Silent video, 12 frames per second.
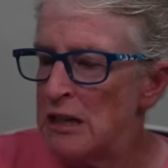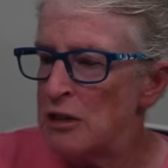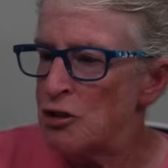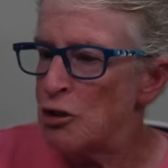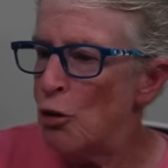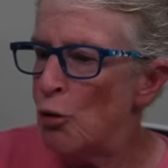
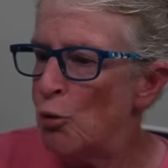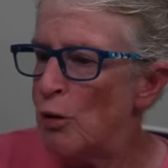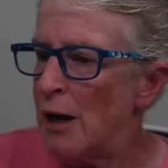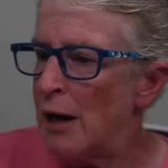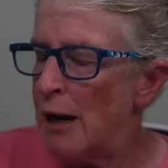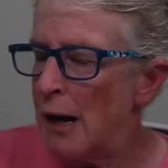So
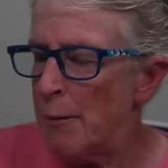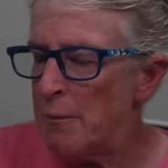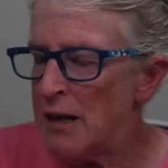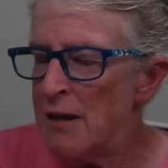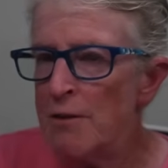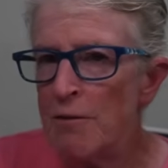I'm
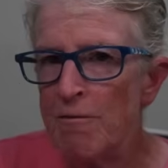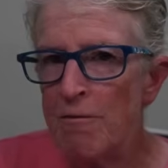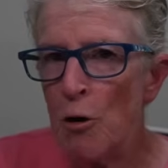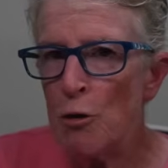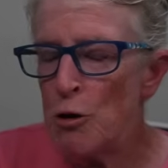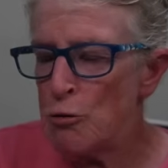um, in the
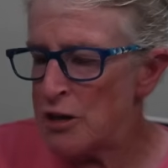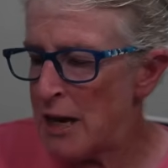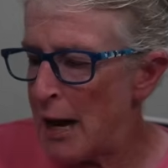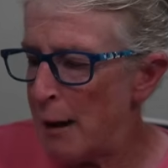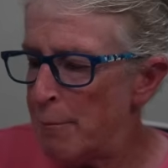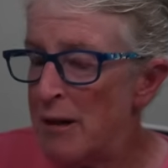Photos
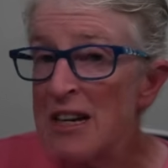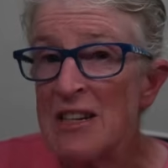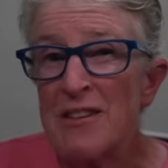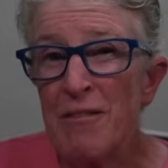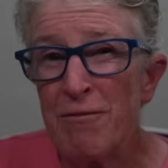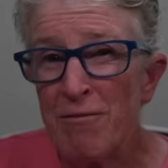app
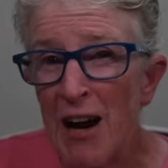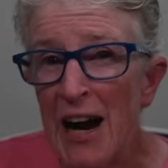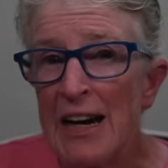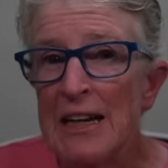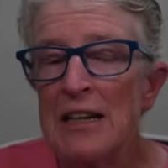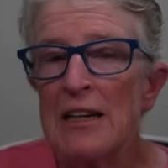to
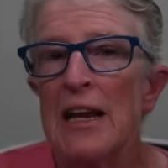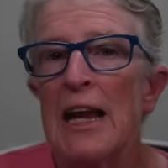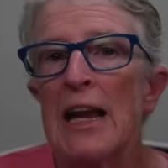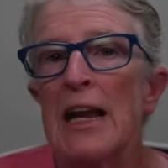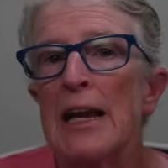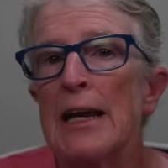find
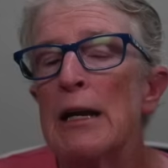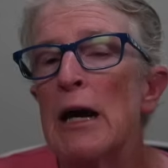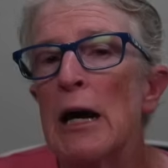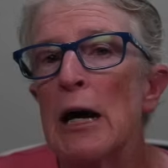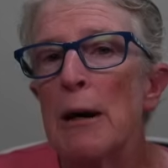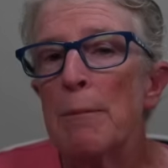a
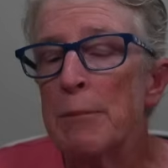uh,